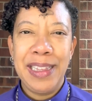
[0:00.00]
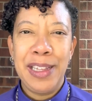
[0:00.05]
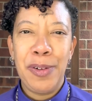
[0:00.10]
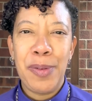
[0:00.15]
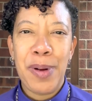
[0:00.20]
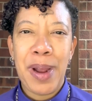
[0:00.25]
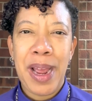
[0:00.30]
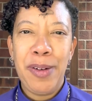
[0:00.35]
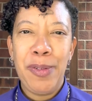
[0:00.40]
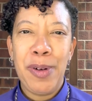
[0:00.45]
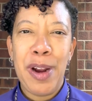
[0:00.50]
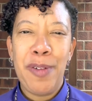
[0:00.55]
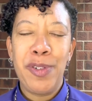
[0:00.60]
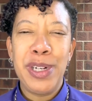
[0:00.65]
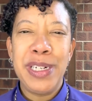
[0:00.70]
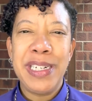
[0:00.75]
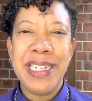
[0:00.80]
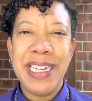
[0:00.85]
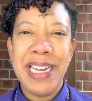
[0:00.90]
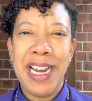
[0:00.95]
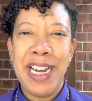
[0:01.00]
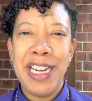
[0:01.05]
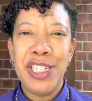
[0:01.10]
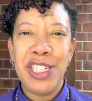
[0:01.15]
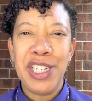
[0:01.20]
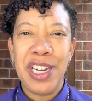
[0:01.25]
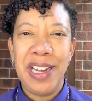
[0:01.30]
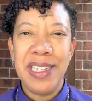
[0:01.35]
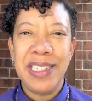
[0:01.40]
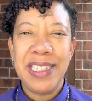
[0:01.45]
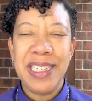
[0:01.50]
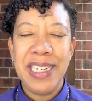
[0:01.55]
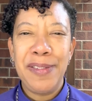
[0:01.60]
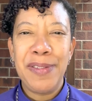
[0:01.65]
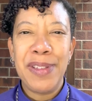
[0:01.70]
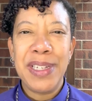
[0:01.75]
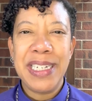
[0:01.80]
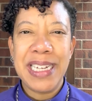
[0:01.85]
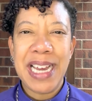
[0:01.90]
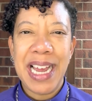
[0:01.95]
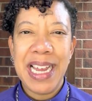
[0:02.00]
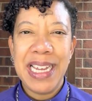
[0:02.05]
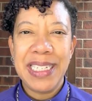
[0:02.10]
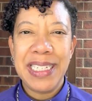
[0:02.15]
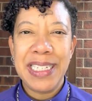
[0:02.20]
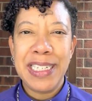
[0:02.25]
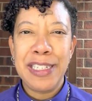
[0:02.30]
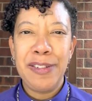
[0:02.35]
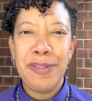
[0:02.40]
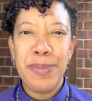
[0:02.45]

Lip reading: the Right Reverend Dion Johnson of the Diocese